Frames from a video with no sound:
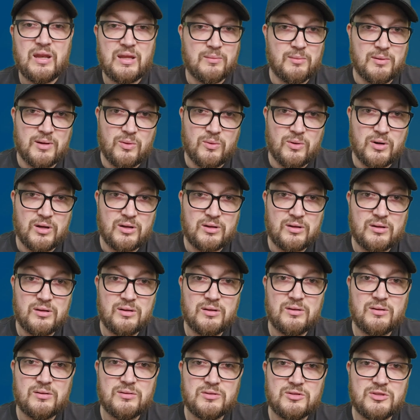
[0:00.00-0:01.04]
any of my work,
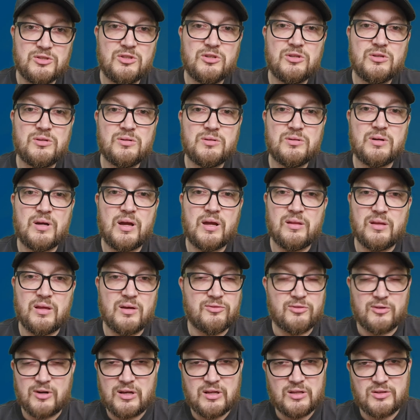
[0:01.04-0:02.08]
you know I
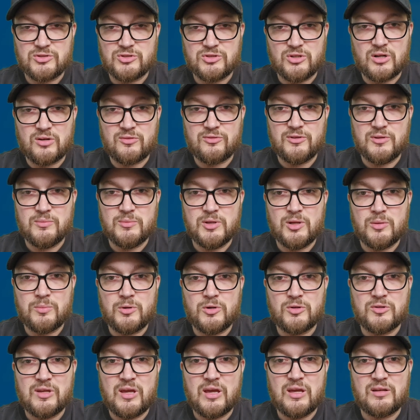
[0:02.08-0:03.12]
love writing strong female
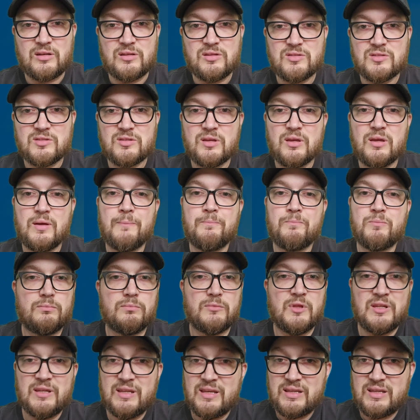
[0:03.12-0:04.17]
protagonists. In